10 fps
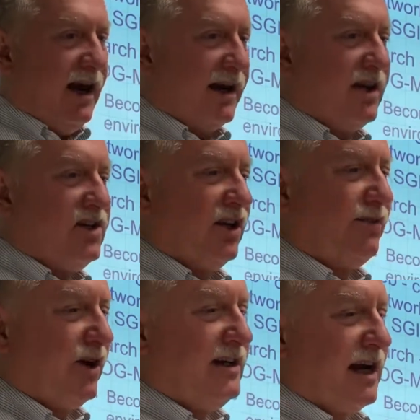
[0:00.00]
I consulted
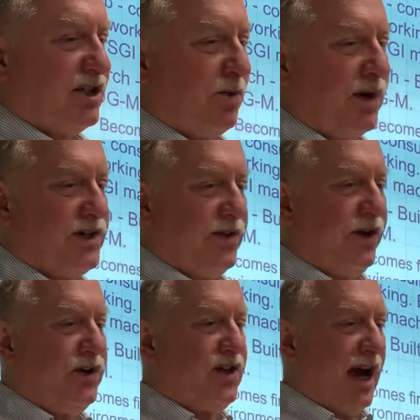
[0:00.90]
for Hitachi Works a
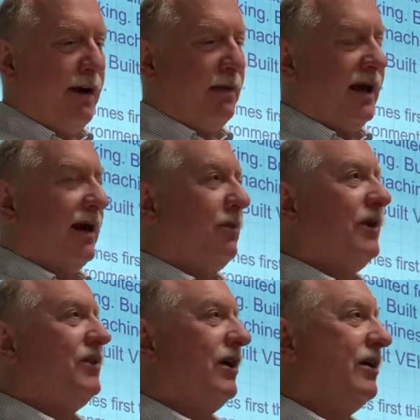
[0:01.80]
third time, and I
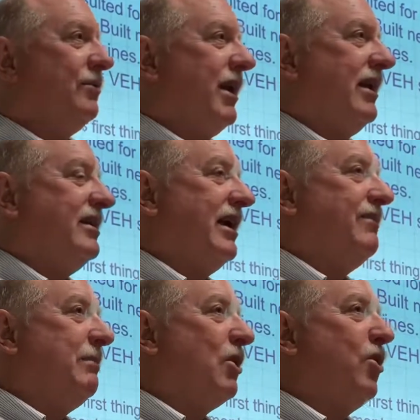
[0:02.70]
went there ready to
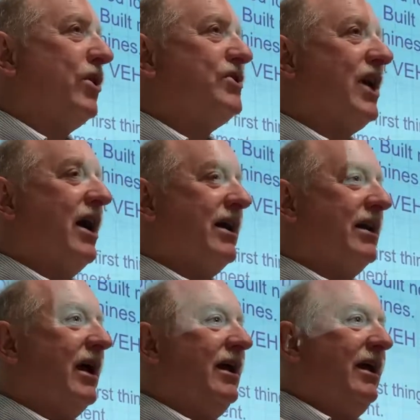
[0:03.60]
give them a course
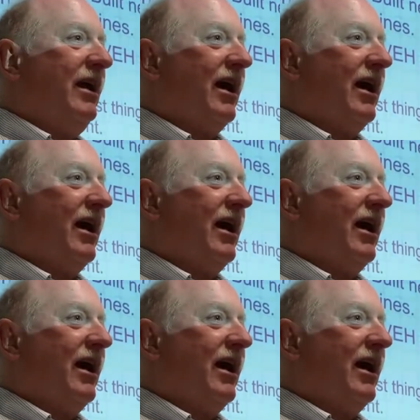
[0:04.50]
on